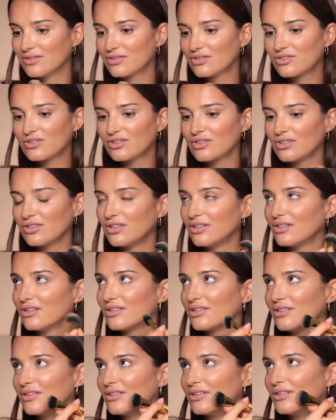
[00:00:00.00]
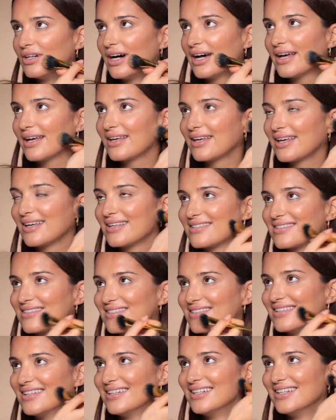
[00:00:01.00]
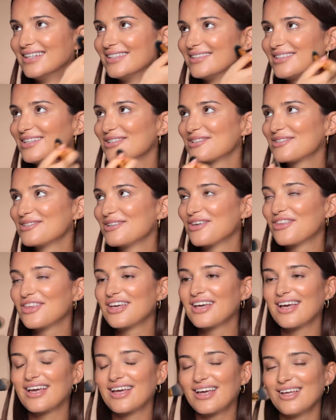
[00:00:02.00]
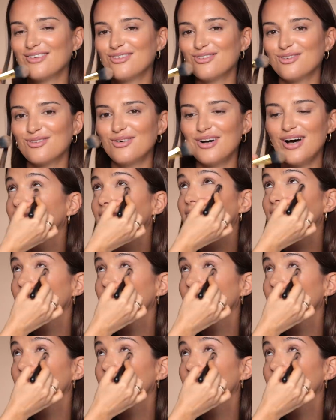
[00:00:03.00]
So, you know, I guess there's nothing I can do.